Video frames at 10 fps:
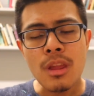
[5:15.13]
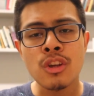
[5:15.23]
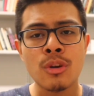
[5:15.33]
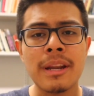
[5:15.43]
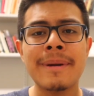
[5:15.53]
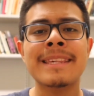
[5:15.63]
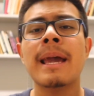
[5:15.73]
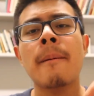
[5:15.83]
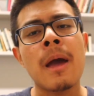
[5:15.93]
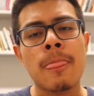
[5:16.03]
So anyways,
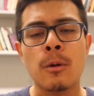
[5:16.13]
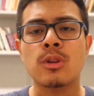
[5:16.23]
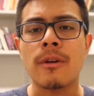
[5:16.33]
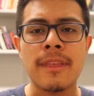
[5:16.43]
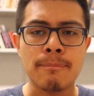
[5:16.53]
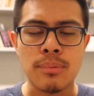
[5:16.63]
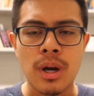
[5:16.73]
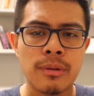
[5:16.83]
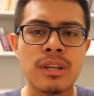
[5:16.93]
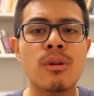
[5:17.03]
those are the
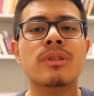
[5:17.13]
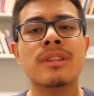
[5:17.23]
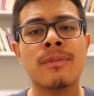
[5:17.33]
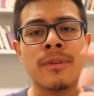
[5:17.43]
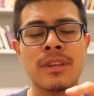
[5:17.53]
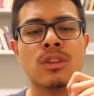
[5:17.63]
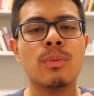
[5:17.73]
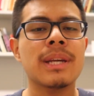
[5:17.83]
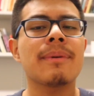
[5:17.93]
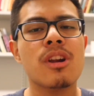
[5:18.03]
Broadway Ghosts for this
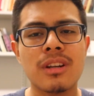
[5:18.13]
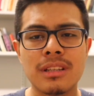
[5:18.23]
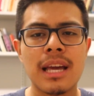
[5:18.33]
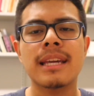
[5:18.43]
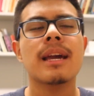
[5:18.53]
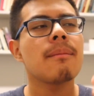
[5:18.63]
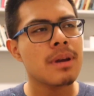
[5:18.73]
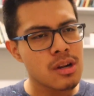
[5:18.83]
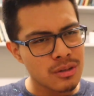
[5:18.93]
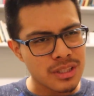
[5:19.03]
week. Make sure to like,
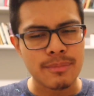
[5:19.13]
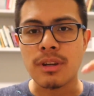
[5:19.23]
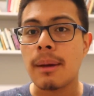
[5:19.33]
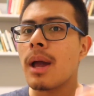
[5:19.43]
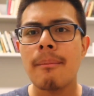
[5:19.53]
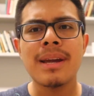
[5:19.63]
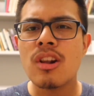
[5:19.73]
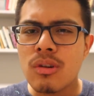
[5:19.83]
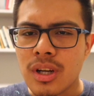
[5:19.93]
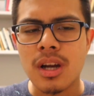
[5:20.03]
make sure to subscribe, make
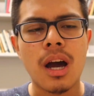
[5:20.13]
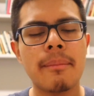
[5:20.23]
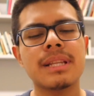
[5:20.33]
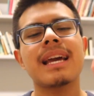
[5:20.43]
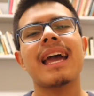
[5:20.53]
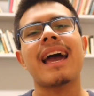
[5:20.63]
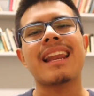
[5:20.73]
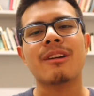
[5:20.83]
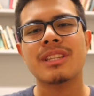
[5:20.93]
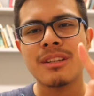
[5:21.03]
sure to comment, and
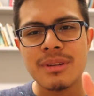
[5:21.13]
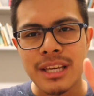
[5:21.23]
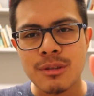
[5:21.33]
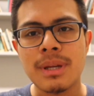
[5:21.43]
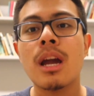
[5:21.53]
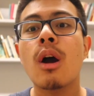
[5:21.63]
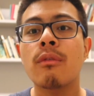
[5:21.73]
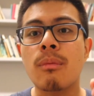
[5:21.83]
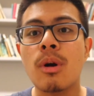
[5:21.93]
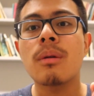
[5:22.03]
I'll see you next week
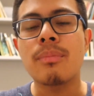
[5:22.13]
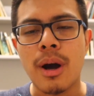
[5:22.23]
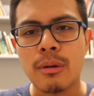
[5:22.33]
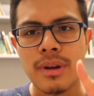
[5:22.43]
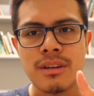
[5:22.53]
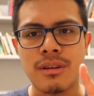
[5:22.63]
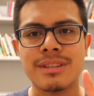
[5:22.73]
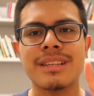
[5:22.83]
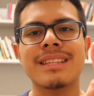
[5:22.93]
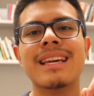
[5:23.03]
for more Broadway
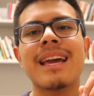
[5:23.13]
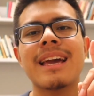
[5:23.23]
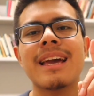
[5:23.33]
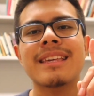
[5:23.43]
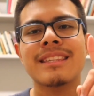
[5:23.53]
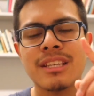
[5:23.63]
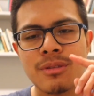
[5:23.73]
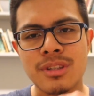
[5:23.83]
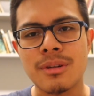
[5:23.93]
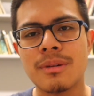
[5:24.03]
Ghosts. See you
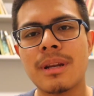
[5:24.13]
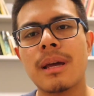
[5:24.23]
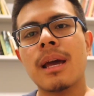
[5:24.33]
soon.